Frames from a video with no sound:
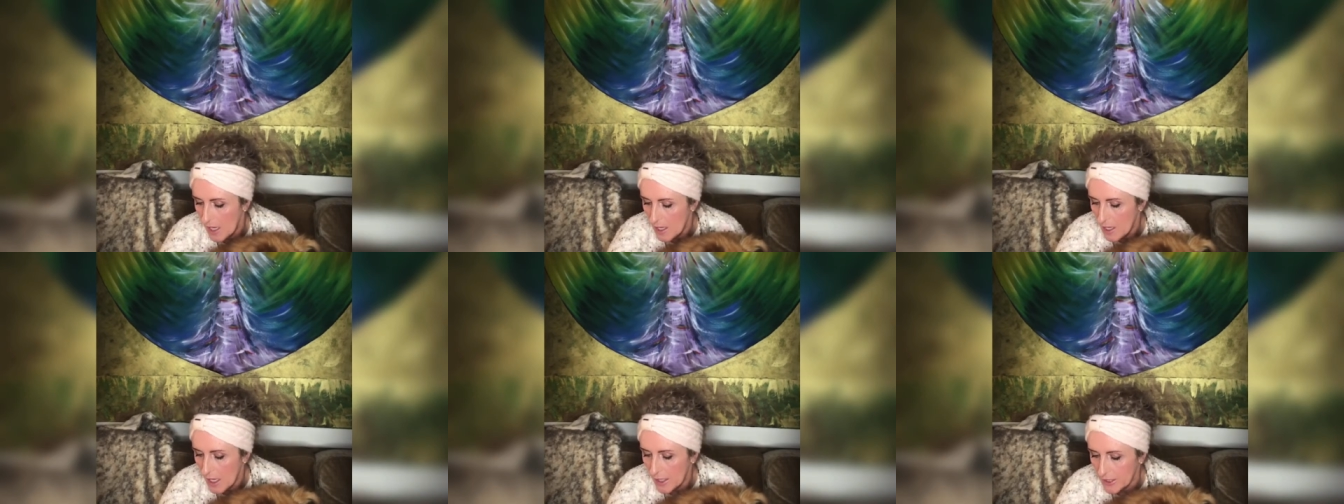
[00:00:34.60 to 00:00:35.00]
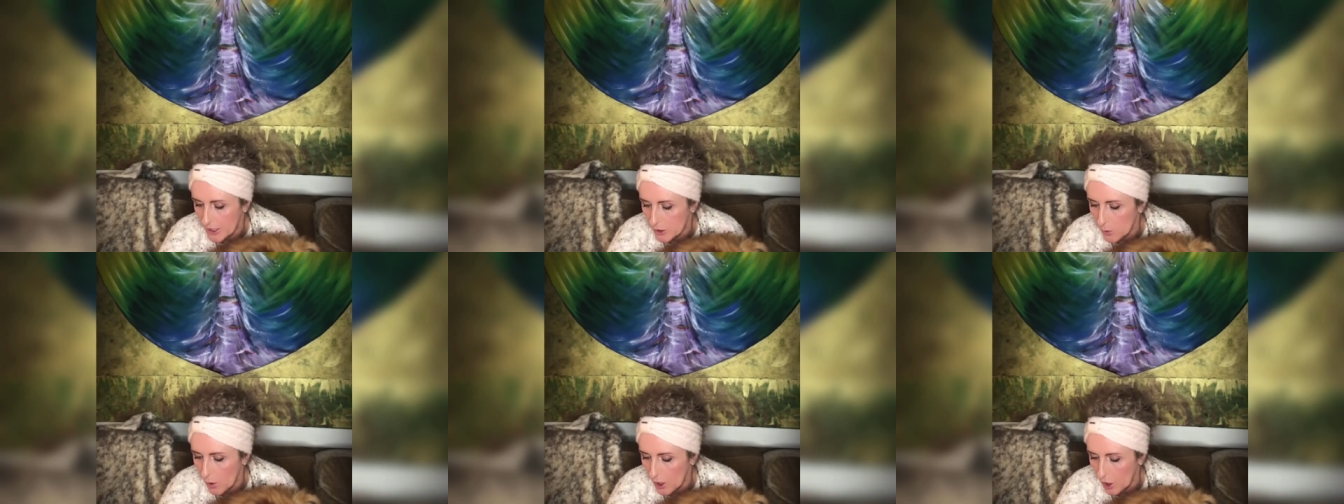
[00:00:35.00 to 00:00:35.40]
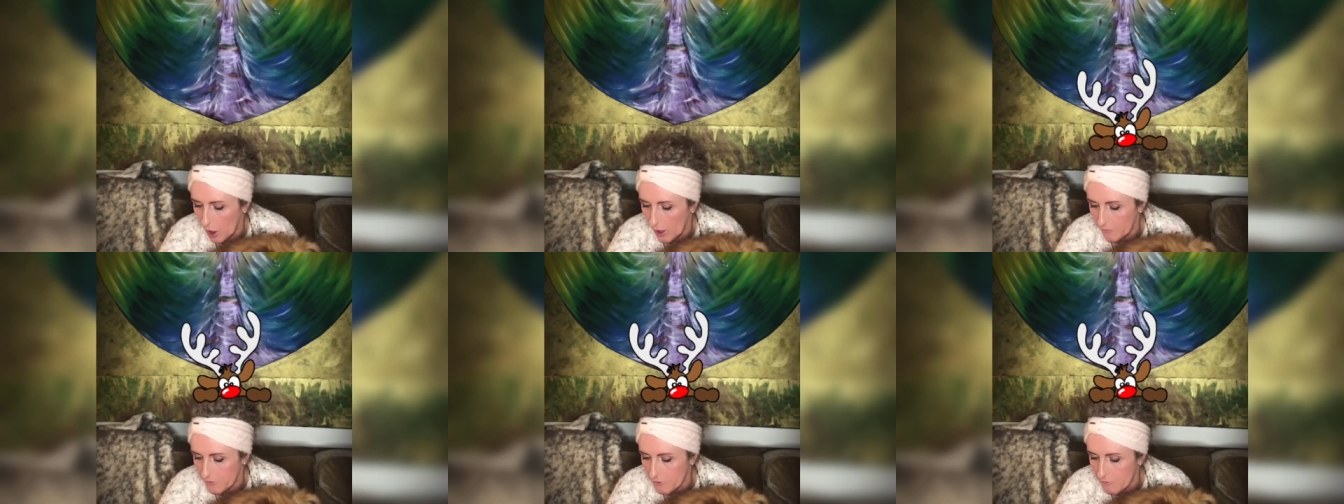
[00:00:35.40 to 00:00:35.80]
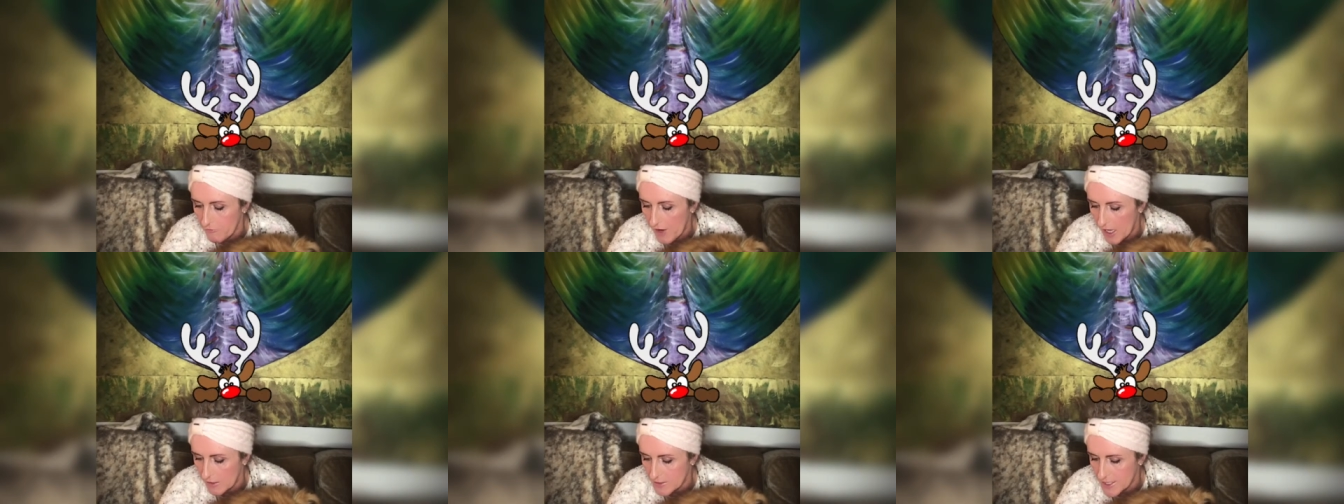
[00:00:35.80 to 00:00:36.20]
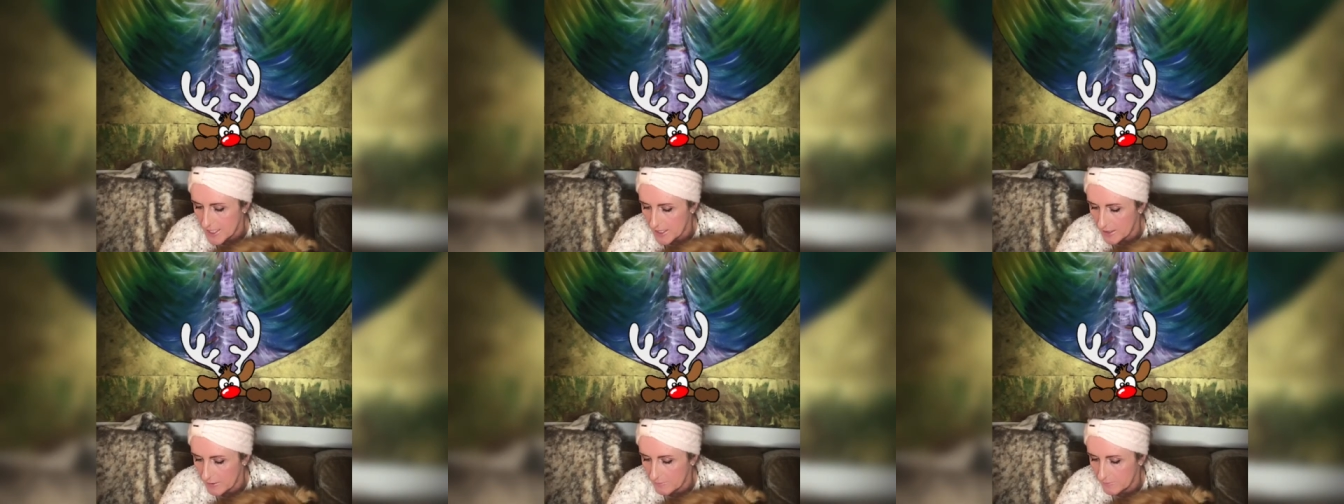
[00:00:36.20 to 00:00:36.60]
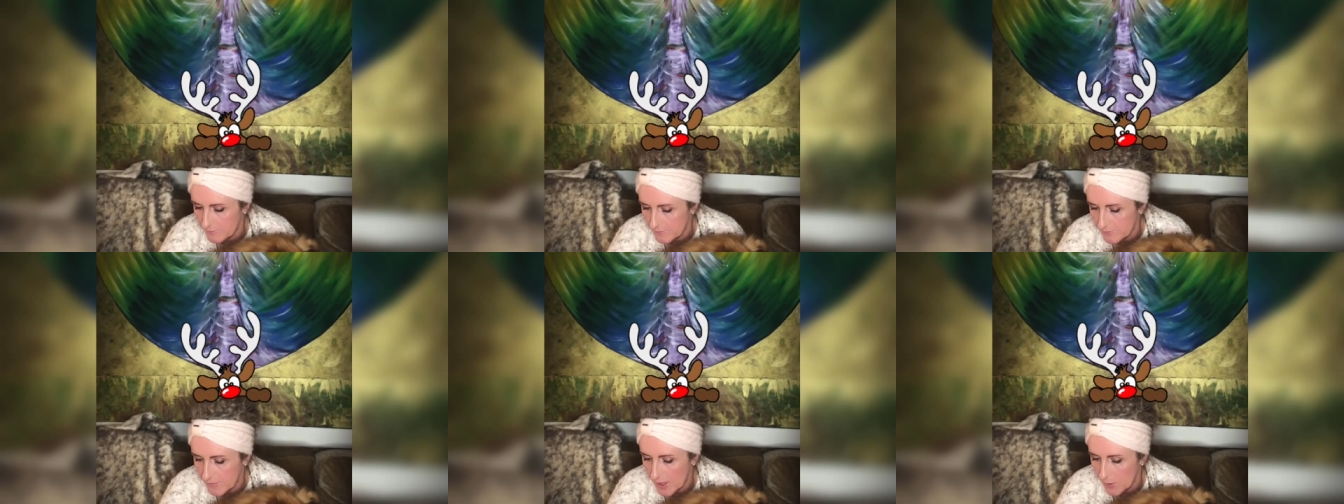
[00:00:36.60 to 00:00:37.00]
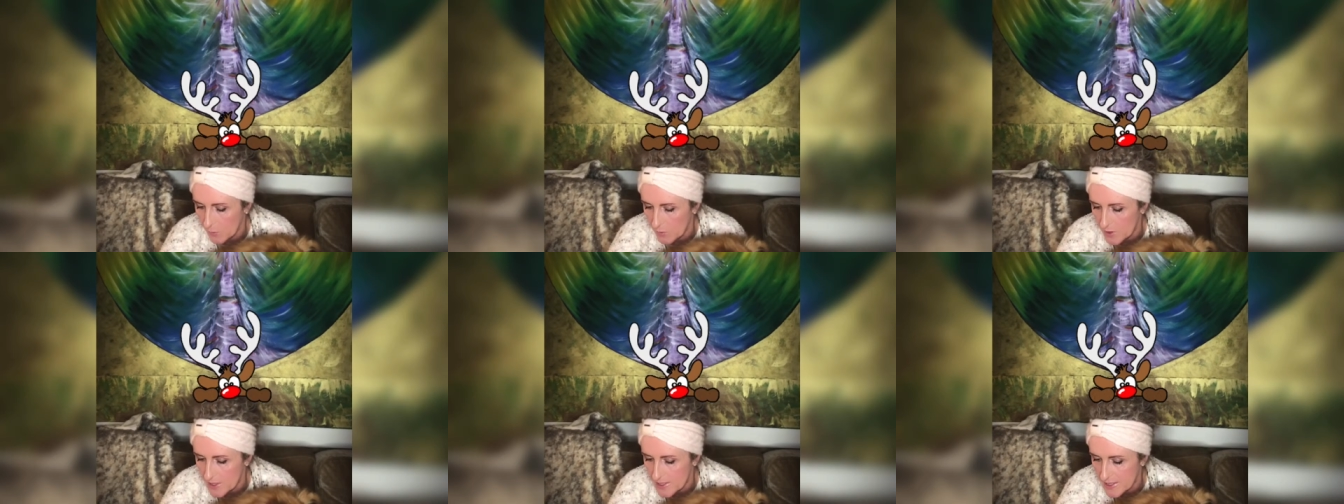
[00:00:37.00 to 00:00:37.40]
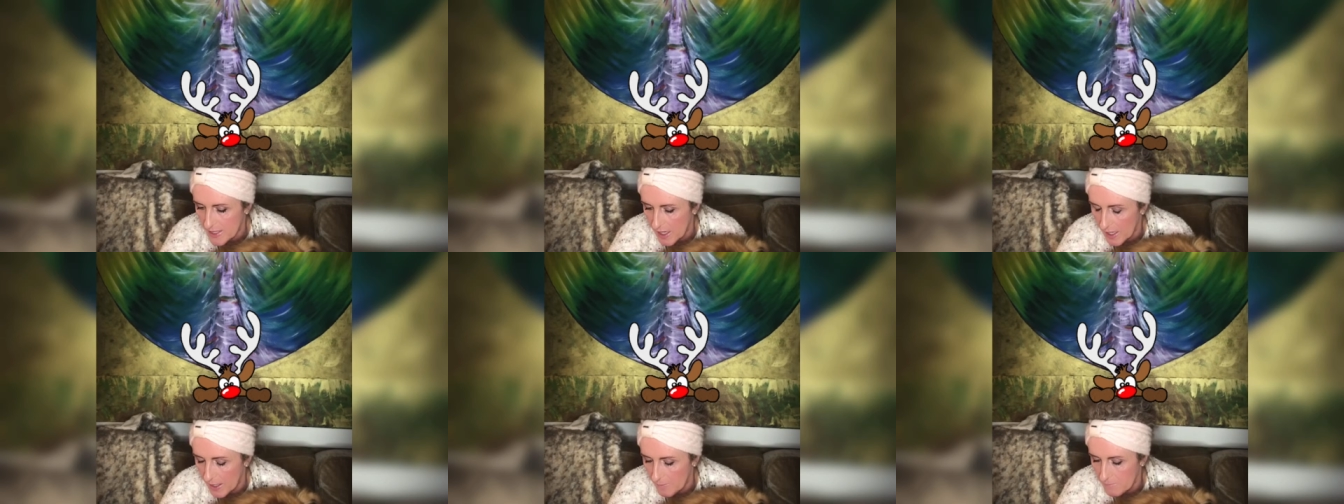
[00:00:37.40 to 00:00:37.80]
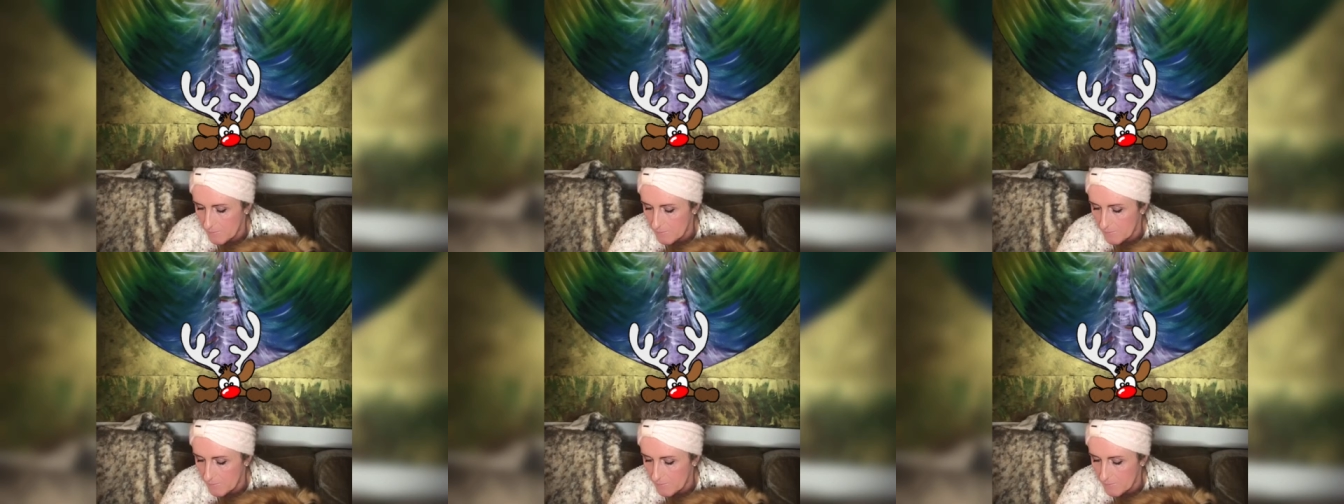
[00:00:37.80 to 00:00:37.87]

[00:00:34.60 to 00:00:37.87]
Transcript: And I know a lot of you felt it. It was, I